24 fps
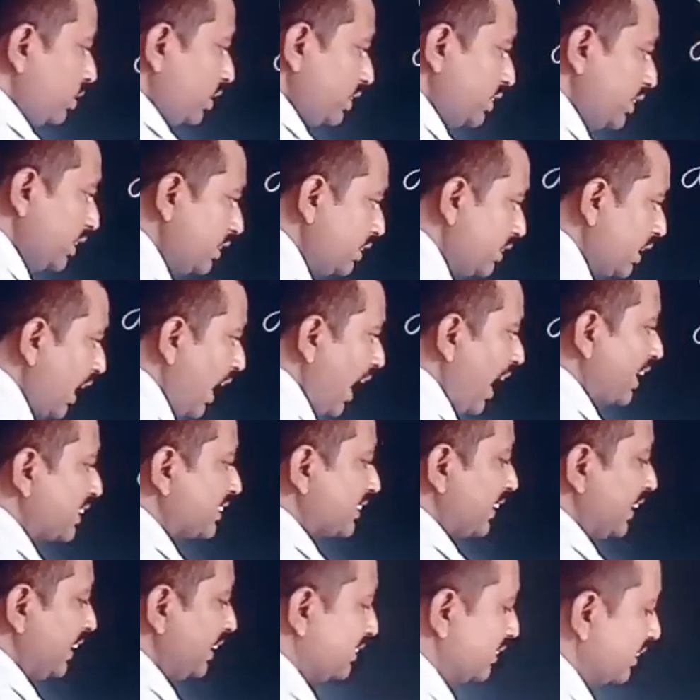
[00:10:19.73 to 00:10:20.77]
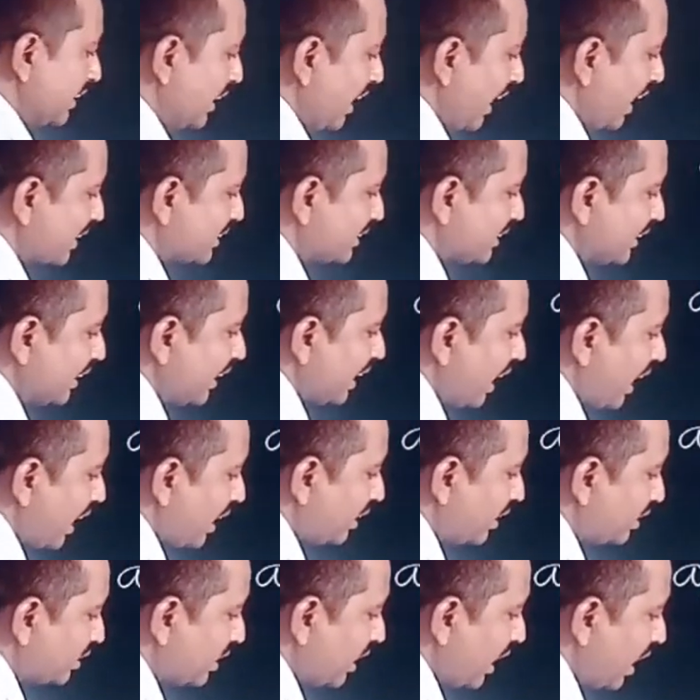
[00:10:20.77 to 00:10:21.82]
this is the acceleration acting
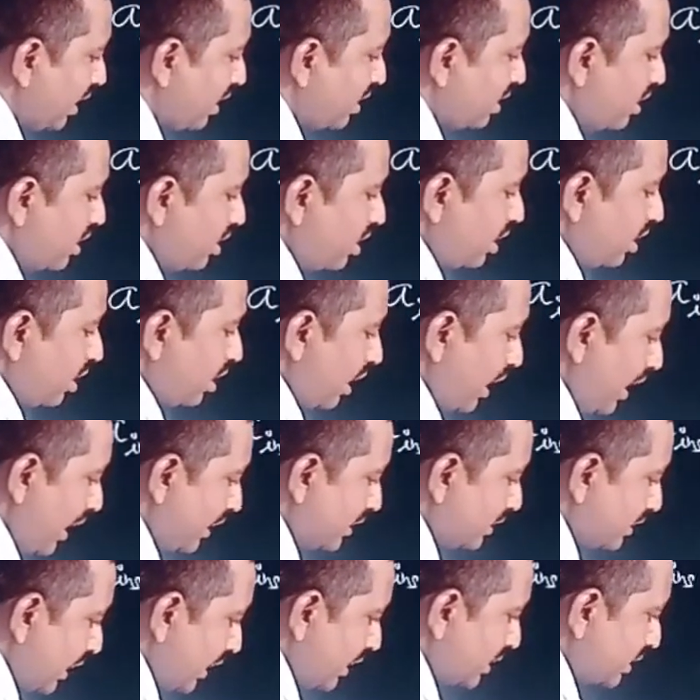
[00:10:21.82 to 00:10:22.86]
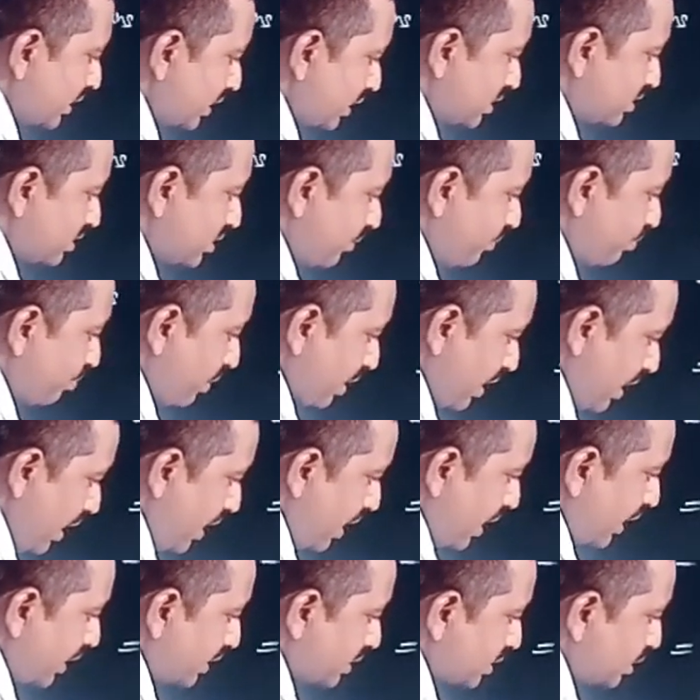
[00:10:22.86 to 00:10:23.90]
along the x-axis
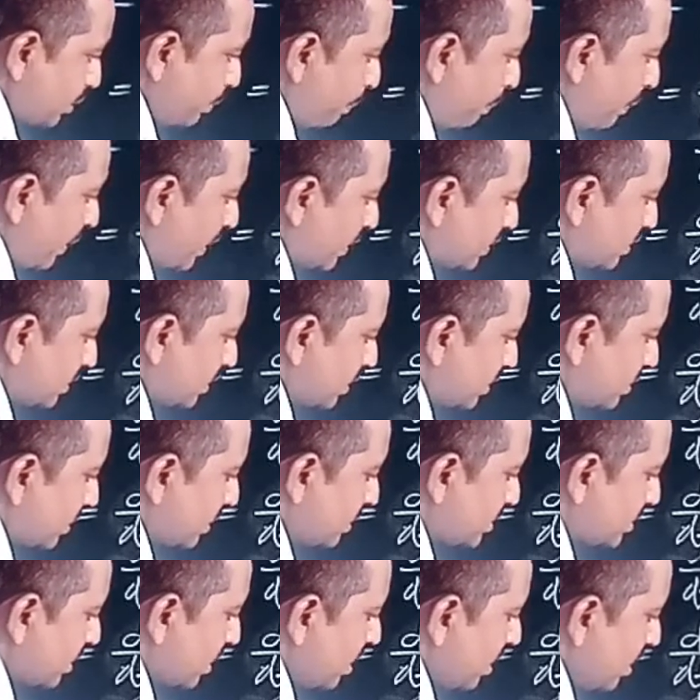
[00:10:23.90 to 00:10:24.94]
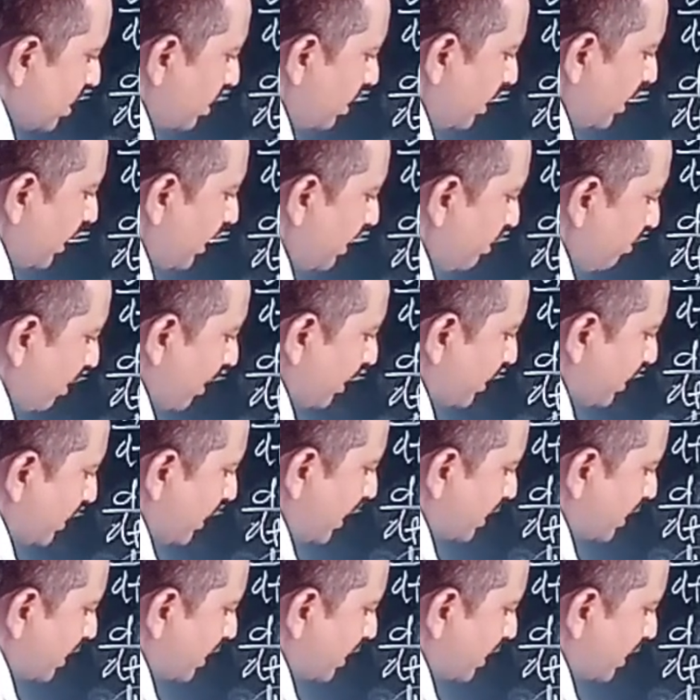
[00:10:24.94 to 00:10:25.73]
ax plus this is ay